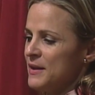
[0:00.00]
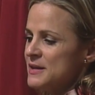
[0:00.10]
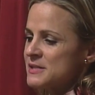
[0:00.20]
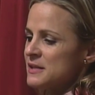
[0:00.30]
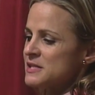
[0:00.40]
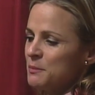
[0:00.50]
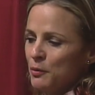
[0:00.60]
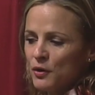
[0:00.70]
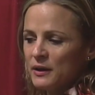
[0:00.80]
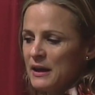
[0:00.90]
since the
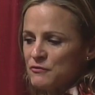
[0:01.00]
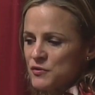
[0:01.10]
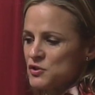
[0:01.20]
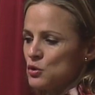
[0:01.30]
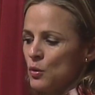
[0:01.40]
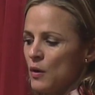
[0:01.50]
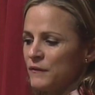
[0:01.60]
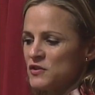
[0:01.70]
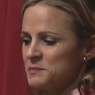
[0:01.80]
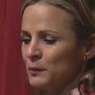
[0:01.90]
book and after the tour,
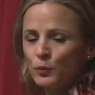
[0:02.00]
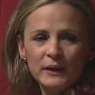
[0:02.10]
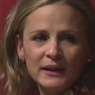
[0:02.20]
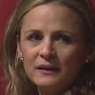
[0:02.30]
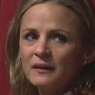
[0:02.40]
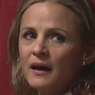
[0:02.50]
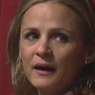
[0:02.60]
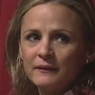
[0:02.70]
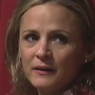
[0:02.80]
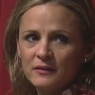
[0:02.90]
I've just been reading a
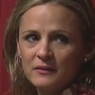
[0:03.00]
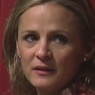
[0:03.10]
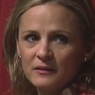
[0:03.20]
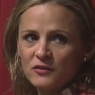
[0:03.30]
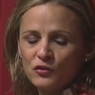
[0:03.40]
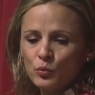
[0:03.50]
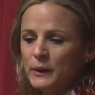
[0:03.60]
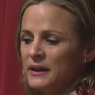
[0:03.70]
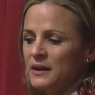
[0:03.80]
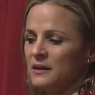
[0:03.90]
lot. Just
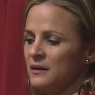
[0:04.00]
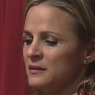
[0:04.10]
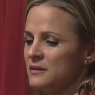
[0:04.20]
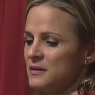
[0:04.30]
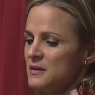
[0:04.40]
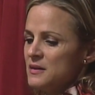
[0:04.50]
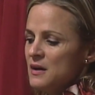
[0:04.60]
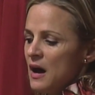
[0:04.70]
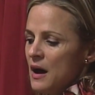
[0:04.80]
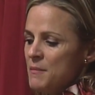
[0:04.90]
reading, and
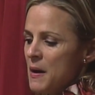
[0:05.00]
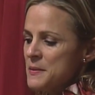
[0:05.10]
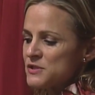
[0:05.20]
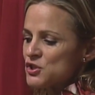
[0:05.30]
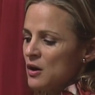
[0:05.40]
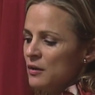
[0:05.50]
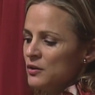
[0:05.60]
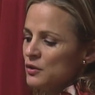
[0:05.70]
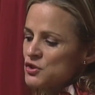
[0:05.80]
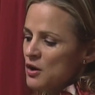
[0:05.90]
I'm on this
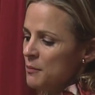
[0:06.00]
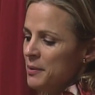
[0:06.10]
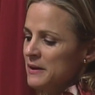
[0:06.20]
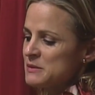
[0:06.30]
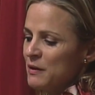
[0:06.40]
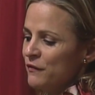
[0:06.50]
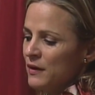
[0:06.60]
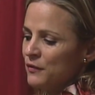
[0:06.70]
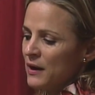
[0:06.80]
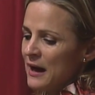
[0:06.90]
Sean Penn's my
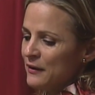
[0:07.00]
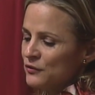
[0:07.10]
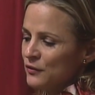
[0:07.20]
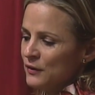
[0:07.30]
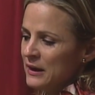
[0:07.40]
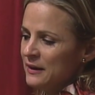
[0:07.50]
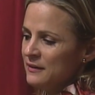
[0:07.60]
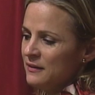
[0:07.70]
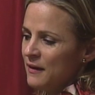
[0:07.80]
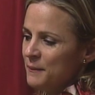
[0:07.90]
favorite actor,
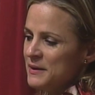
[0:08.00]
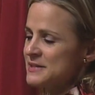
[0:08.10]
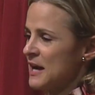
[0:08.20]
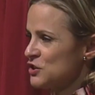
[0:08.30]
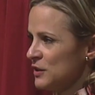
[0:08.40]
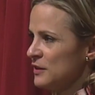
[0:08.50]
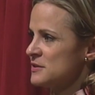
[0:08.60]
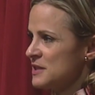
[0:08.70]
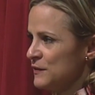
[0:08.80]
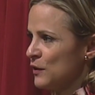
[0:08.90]
and he's actually on
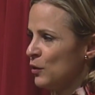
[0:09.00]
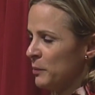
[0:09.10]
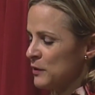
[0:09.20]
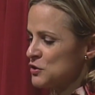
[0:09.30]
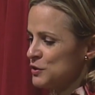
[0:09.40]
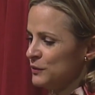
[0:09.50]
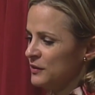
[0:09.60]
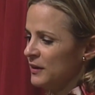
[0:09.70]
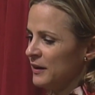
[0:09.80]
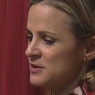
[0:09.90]
Stephen Colbert's show
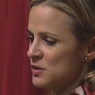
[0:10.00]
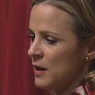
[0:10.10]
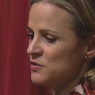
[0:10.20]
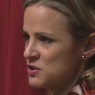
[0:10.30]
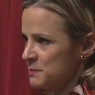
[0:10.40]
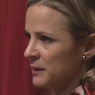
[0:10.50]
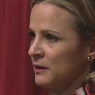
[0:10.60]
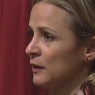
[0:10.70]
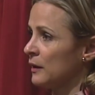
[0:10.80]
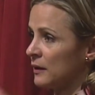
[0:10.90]
tonight. So I've just been,